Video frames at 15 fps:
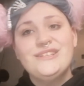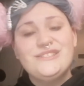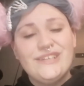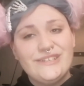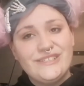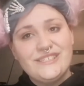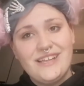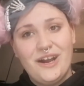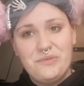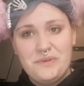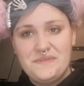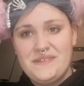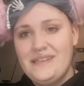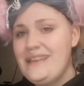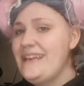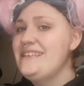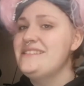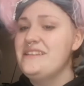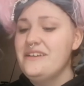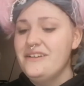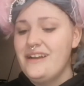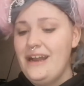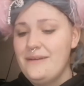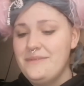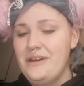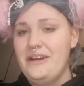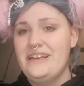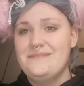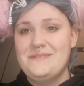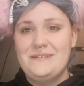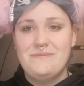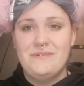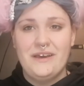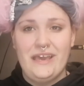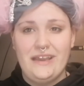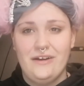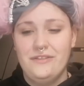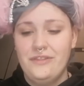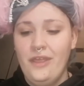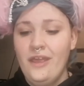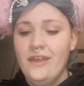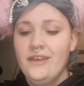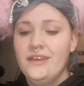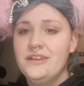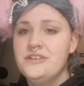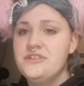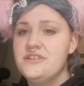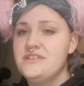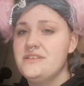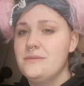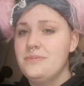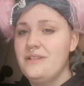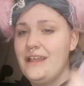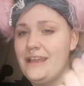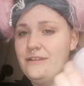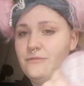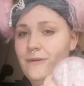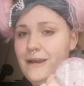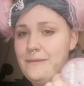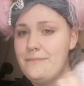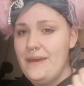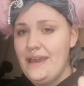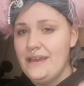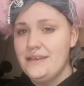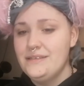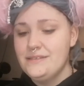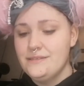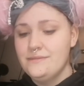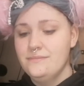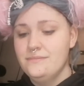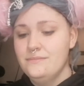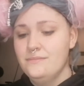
So to start with today's look, I'm going to be putting on just a plain white base.